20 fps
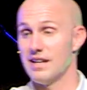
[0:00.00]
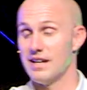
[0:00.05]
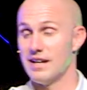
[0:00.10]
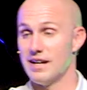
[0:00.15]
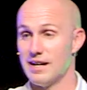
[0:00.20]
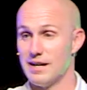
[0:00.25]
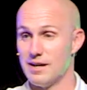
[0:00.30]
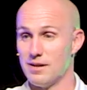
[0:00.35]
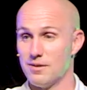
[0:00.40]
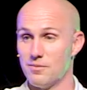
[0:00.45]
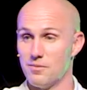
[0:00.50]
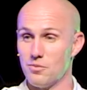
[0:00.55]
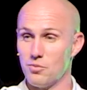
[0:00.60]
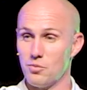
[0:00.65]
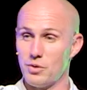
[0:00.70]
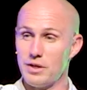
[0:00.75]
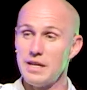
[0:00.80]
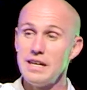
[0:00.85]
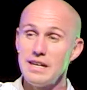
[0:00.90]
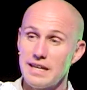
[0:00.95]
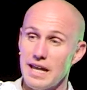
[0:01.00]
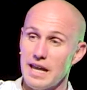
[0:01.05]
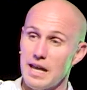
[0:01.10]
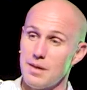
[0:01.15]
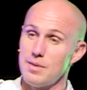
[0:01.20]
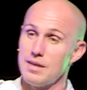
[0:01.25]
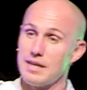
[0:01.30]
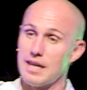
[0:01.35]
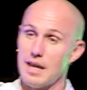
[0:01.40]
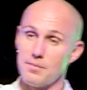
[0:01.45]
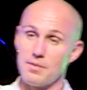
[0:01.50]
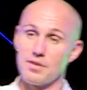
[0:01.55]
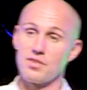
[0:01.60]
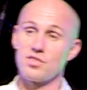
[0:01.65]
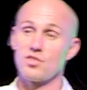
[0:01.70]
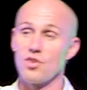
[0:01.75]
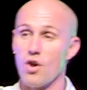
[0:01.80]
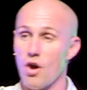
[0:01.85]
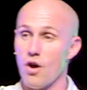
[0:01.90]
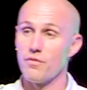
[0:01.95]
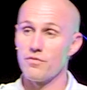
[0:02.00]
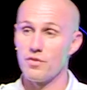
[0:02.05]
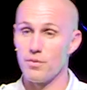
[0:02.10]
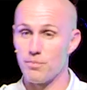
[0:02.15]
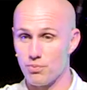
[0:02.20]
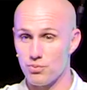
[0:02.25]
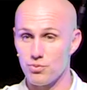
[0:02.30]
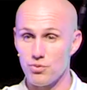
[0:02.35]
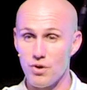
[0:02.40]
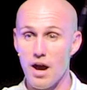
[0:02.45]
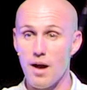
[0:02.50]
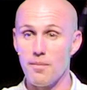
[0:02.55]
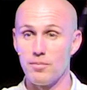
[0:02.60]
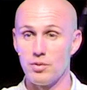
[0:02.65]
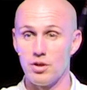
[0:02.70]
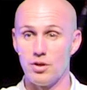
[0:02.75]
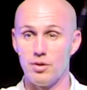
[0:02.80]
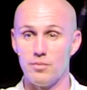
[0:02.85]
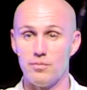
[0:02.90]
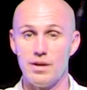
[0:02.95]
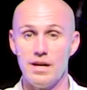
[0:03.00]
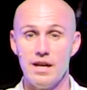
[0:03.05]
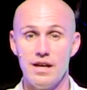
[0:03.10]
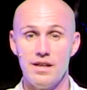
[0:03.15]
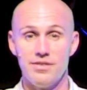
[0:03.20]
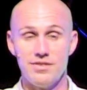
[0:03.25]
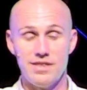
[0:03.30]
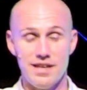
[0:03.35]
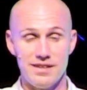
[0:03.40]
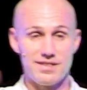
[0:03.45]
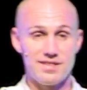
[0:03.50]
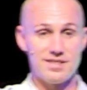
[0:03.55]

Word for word: uh, when he came, he came to solve the problem that